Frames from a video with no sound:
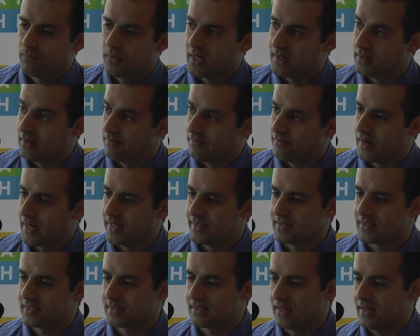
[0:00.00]
a
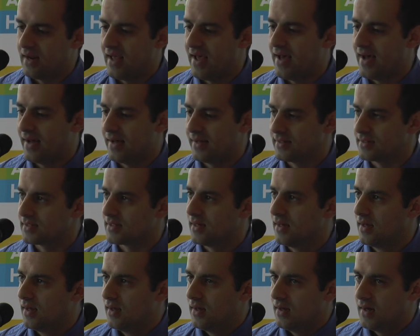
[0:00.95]
device that has
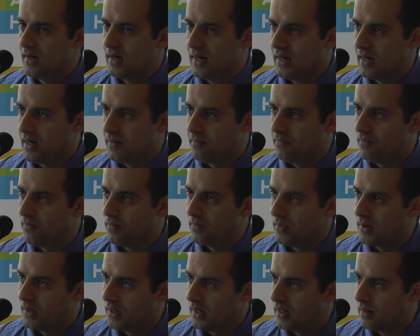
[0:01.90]

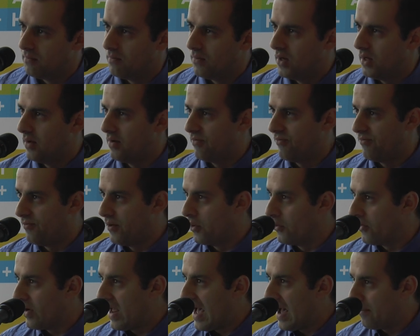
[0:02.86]
a
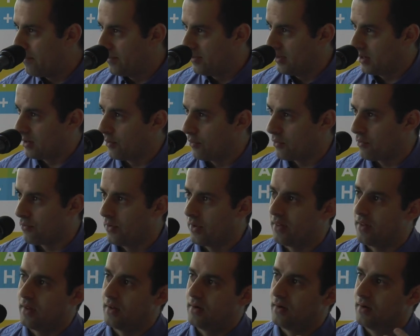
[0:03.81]
phone app that goes
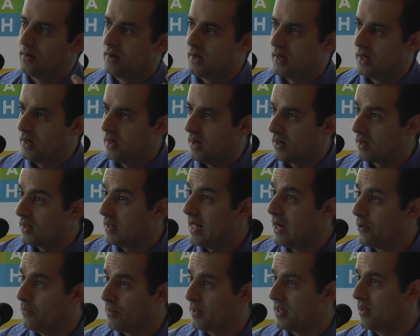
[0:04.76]
with it, a
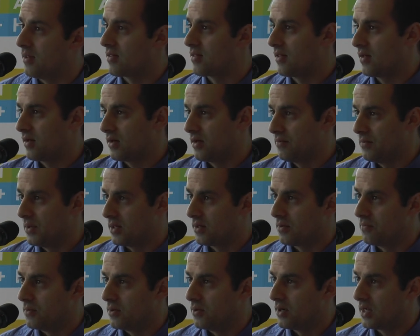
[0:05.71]
cloud piece that could be
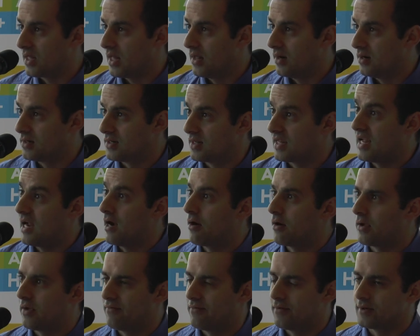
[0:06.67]
communicated to
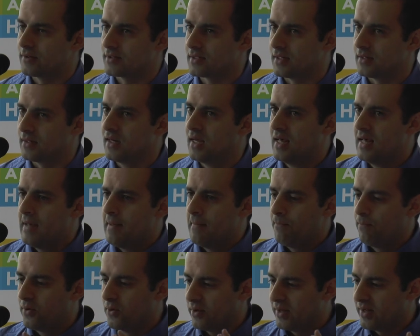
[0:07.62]
caregivers, and
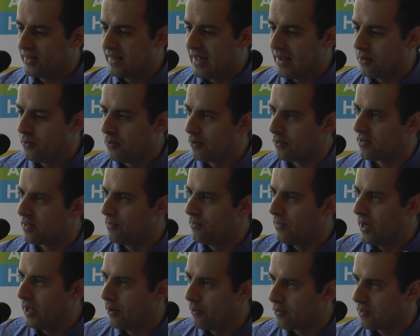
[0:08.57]
building that whole
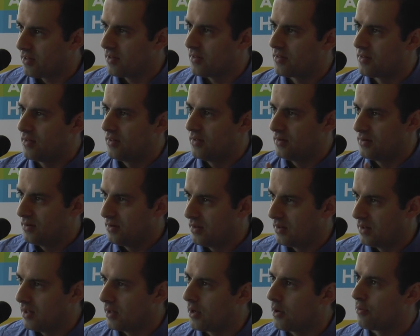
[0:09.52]
symbiosis, the
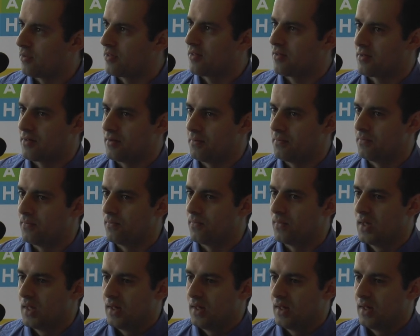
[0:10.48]
ecosystem